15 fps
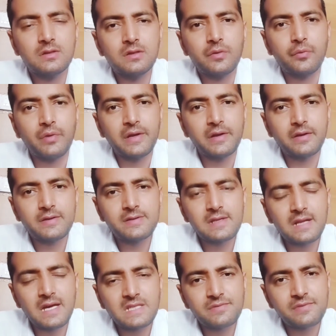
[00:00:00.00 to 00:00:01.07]
winter is the
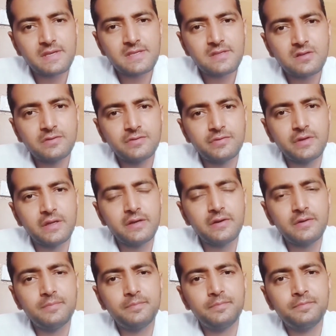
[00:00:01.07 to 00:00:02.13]
last phase of year.
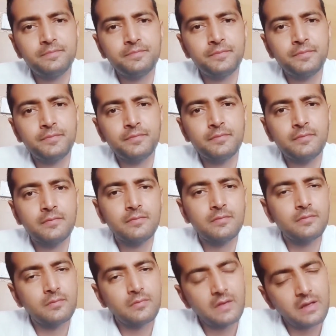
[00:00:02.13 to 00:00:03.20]

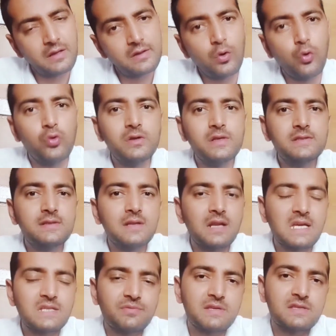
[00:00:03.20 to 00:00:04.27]
And the old age is the
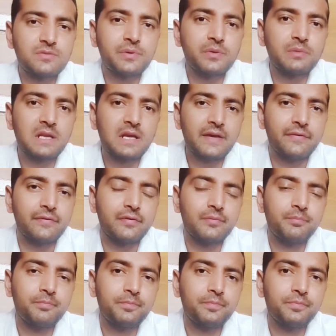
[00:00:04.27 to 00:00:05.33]
last phase of human life.
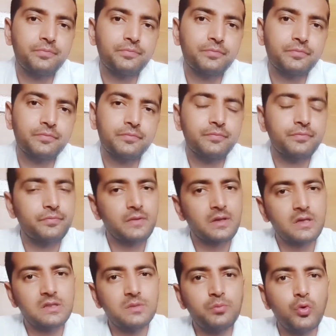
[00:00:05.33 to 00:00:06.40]

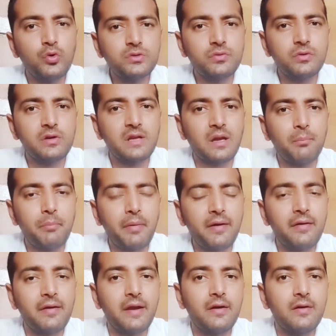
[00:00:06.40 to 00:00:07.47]
But the both were
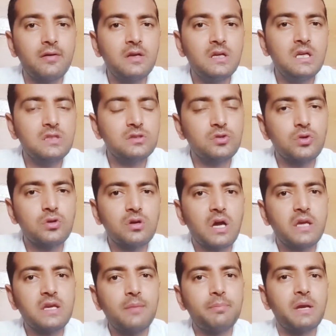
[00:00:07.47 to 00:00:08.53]
compared here. Dono ka
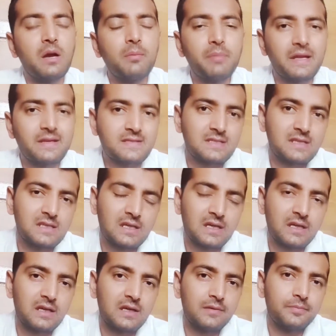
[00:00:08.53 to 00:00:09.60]
yahan pe comparison kiya
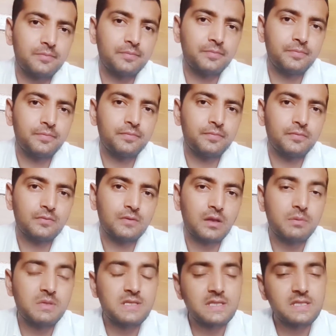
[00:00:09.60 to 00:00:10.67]
gaya hai. Ki
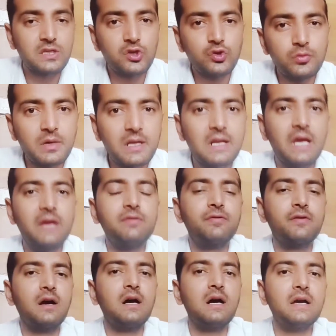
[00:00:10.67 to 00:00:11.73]
bhi jaise human life
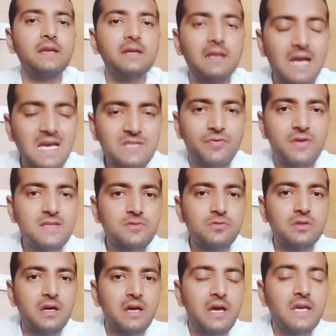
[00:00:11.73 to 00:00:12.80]
ka ek last phase
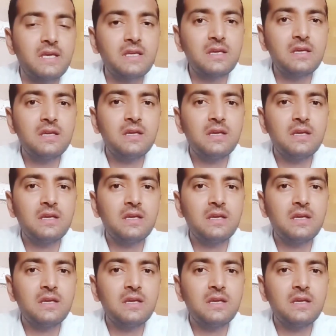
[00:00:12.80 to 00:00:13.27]
hota hai ye.